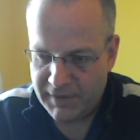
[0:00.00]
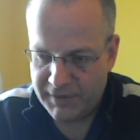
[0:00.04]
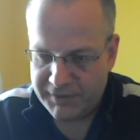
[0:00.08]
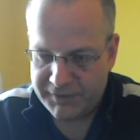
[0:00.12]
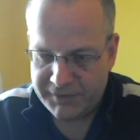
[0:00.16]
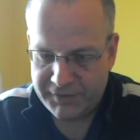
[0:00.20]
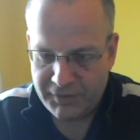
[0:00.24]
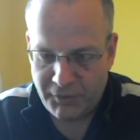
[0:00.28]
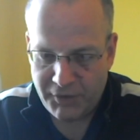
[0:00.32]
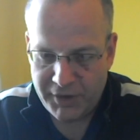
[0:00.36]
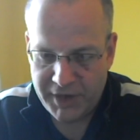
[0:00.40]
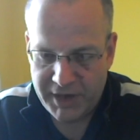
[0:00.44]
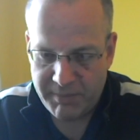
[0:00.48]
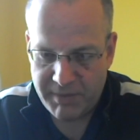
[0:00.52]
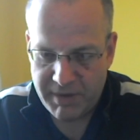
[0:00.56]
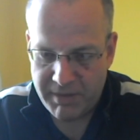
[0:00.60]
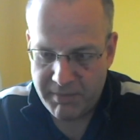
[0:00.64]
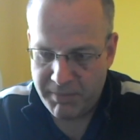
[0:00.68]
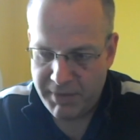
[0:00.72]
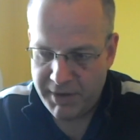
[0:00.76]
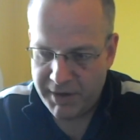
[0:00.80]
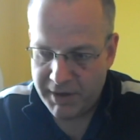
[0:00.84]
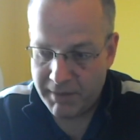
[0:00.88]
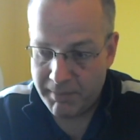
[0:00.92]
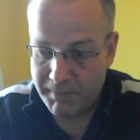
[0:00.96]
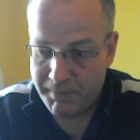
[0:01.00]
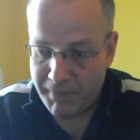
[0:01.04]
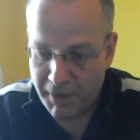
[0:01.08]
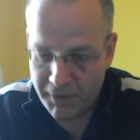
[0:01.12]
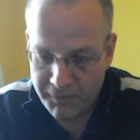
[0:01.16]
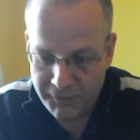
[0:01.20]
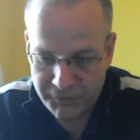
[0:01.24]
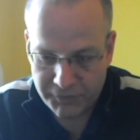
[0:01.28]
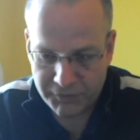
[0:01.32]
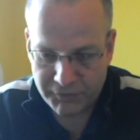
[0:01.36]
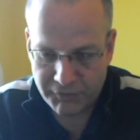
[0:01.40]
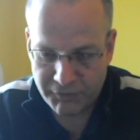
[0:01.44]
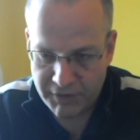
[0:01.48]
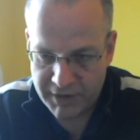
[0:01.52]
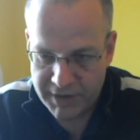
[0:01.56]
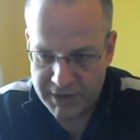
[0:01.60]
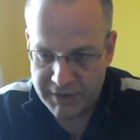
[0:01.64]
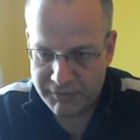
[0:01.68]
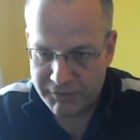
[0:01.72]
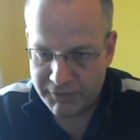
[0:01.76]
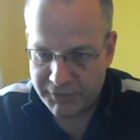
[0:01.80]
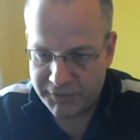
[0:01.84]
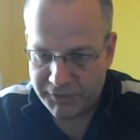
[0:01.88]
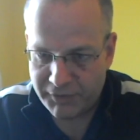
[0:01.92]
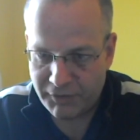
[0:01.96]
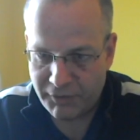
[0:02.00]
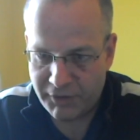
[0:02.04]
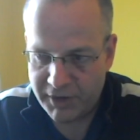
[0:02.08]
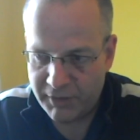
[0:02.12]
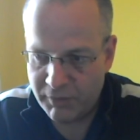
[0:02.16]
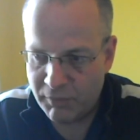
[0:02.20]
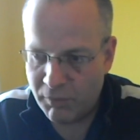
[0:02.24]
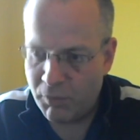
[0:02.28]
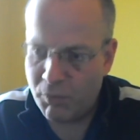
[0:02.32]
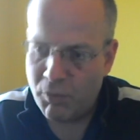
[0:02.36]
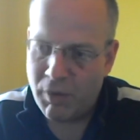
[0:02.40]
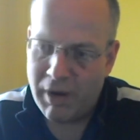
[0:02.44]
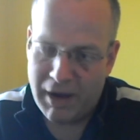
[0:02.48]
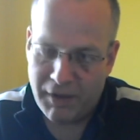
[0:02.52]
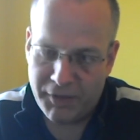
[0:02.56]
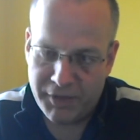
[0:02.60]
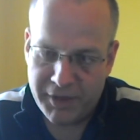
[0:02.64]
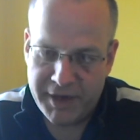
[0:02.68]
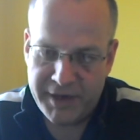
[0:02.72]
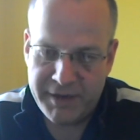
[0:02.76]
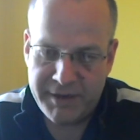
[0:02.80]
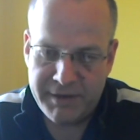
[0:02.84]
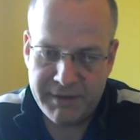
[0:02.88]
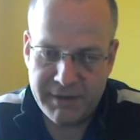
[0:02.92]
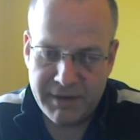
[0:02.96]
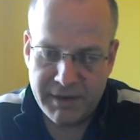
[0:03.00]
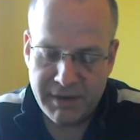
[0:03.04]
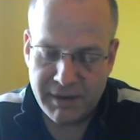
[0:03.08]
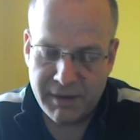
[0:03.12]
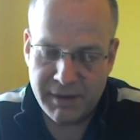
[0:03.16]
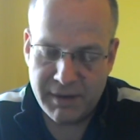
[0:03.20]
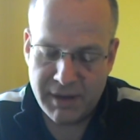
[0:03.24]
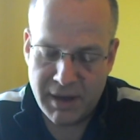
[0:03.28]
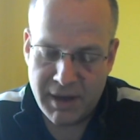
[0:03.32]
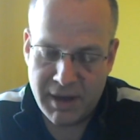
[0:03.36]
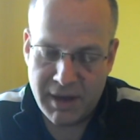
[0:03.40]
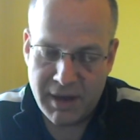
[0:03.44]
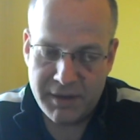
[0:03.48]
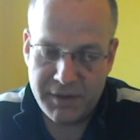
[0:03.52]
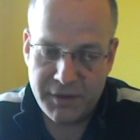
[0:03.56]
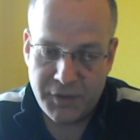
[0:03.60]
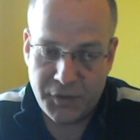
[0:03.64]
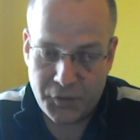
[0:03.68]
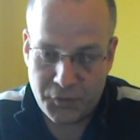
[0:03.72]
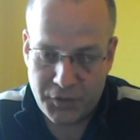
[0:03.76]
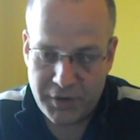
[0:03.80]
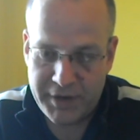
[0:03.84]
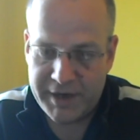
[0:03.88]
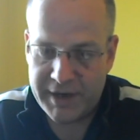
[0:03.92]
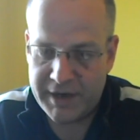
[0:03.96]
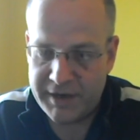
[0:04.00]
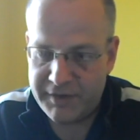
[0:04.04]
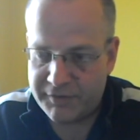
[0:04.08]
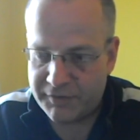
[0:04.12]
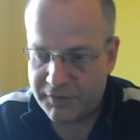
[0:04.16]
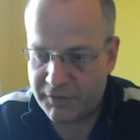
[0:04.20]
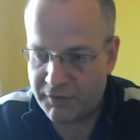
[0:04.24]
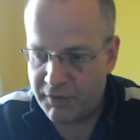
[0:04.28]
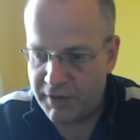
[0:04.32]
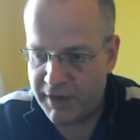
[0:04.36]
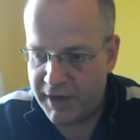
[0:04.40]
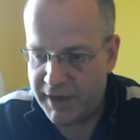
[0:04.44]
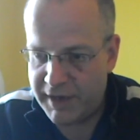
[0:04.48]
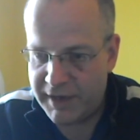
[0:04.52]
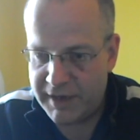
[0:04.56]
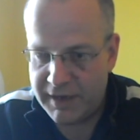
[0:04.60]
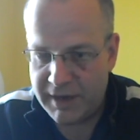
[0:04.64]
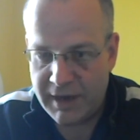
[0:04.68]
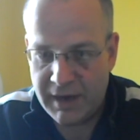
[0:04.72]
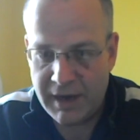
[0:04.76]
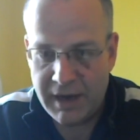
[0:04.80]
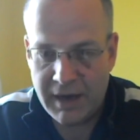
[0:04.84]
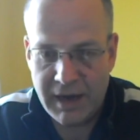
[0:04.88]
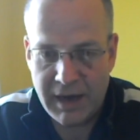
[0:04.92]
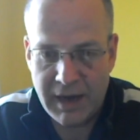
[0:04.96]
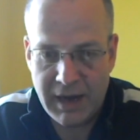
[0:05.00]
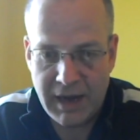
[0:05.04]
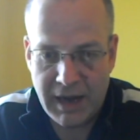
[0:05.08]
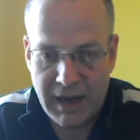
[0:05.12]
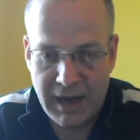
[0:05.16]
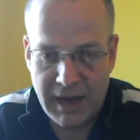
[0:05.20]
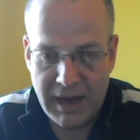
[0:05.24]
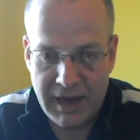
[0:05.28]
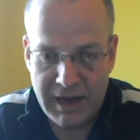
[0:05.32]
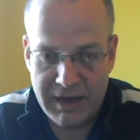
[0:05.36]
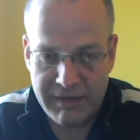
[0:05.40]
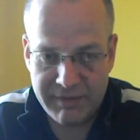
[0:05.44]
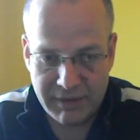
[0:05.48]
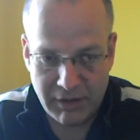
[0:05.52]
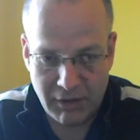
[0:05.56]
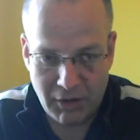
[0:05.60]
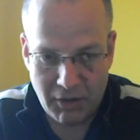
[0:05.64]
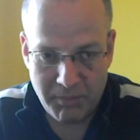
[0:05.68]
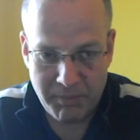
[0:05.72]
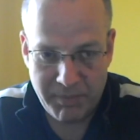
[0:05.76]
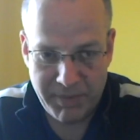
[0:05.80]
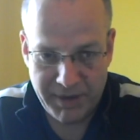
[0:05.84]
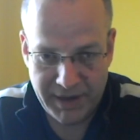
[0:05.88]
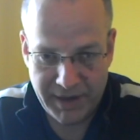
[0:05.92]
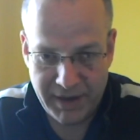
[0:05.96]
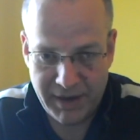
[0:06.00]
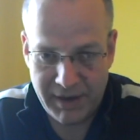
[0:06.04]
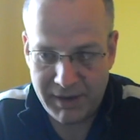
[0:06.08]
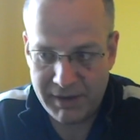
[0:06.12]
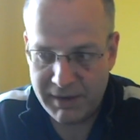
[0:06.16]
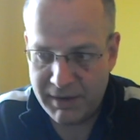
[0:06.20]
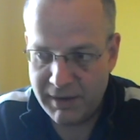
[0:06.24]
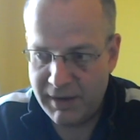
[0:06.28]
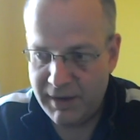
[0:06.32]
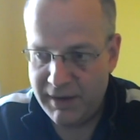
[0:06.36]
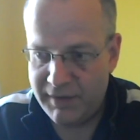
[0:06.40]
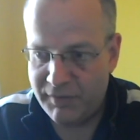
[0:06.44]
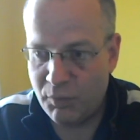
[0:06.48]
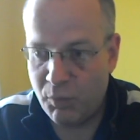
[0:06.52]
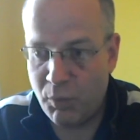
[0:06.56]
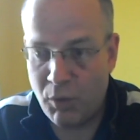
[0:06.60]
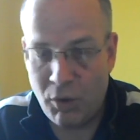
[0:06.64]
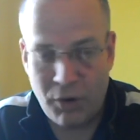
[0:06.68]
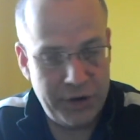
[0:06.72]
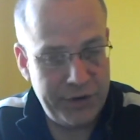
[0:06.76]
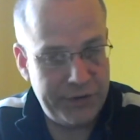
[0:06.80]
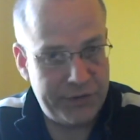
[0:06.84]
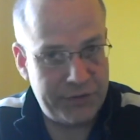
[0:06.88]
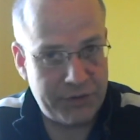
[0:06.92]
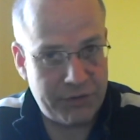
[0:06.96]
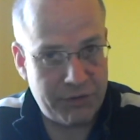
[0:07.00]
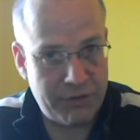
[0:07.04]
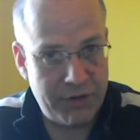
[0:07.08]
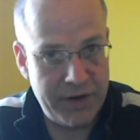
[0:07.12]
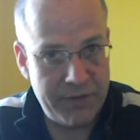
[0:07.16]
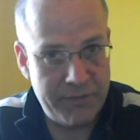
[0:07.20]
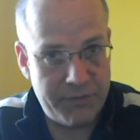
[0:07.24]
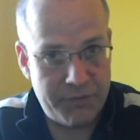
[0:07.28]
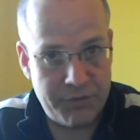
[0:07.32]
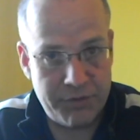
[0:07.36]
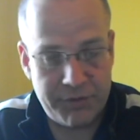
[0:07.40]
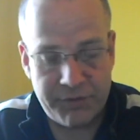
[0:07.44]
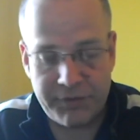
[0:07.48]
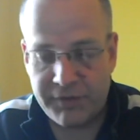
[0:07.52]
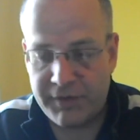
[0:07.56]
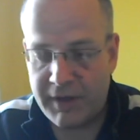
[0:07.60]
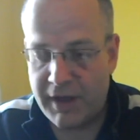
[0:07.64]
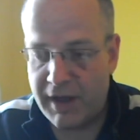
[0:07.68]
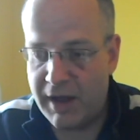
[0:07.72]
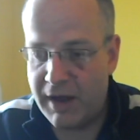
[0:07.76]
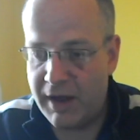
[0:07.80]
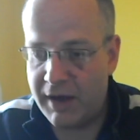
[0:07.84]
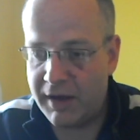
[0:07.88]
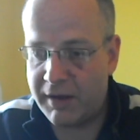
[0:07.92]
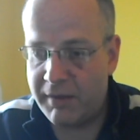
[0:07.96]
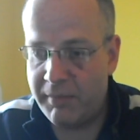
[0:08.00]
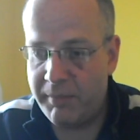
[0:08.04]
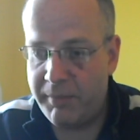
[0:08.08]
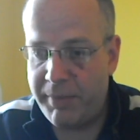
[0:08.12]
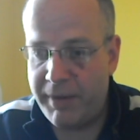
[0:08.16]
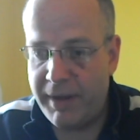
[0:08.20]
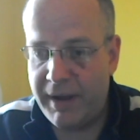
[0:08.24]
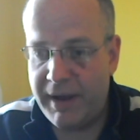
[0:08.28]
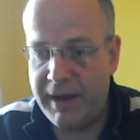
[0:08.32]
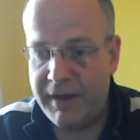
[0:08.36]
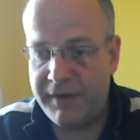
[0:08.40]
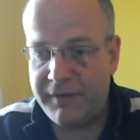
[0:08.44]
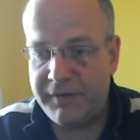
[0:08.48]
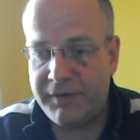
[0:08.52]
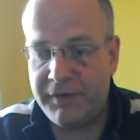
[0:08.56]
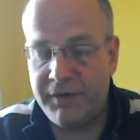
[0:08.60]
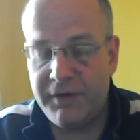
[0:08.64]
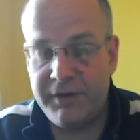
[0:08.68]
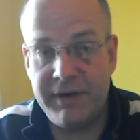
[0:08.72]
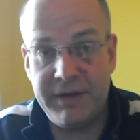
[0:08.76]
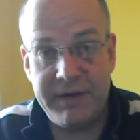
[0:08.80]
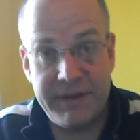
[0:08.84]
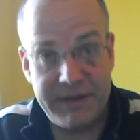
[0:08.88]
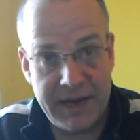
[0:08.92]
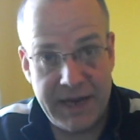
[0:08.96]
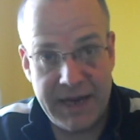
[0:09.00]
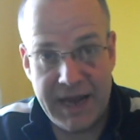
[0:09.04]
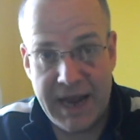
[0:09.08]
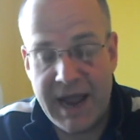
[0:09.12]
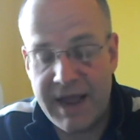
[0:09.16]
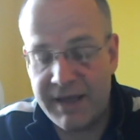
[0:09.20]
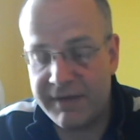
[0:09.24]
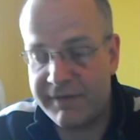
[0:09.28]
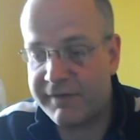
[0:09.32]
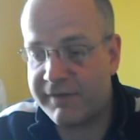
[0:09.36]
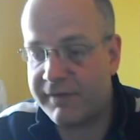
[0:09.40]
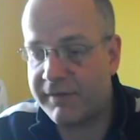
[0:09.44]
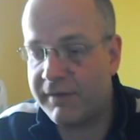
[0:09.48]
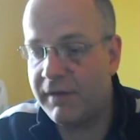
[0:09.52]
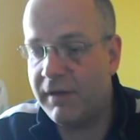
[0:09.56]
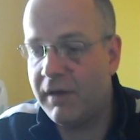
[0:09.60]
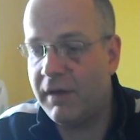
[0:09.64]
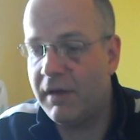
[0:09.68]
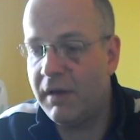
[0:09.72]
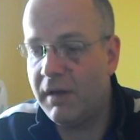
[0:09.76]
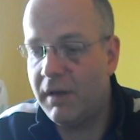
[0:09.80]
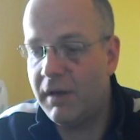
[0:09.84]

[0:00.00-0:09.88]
a tiny bit bigger. Both screens are a tiny, well, the 3D screen is a lot bigger. It's widescreen for a start compared to the DS,